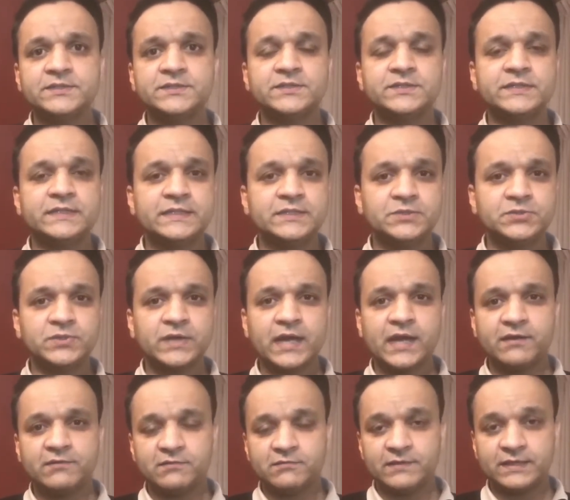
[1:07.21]
you know, need to
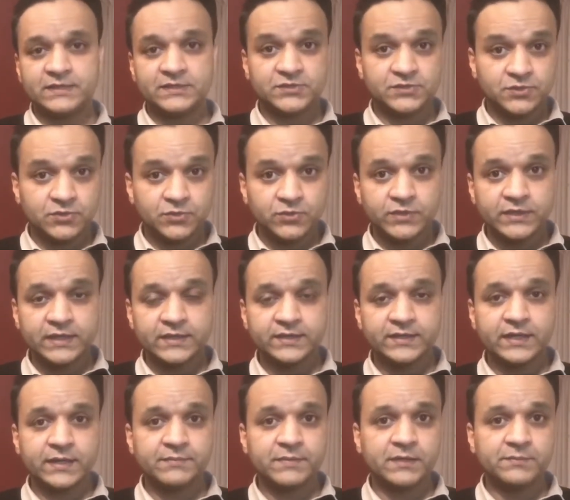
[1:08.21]
have a very strong
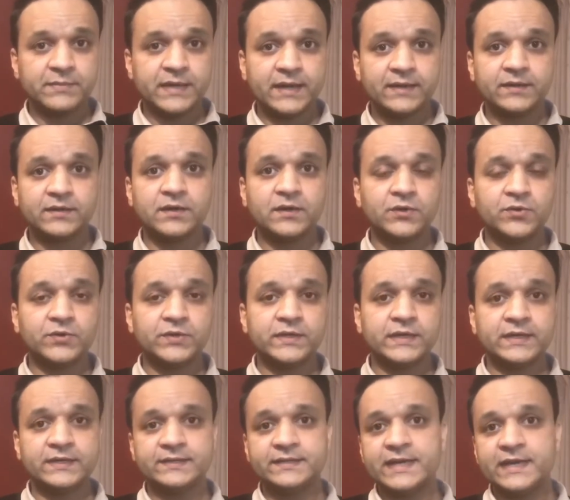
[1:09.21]
academic background,
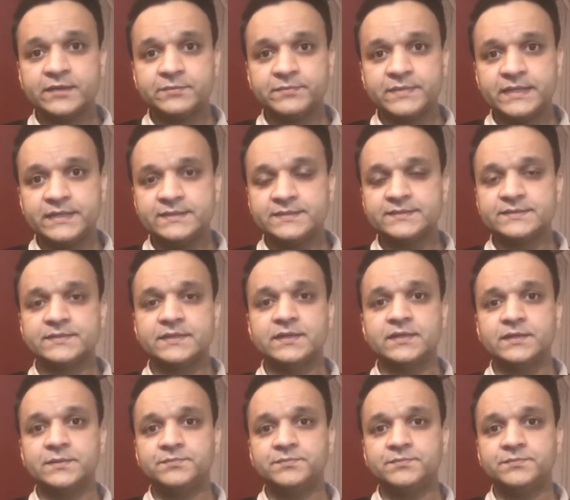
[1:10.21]
and that means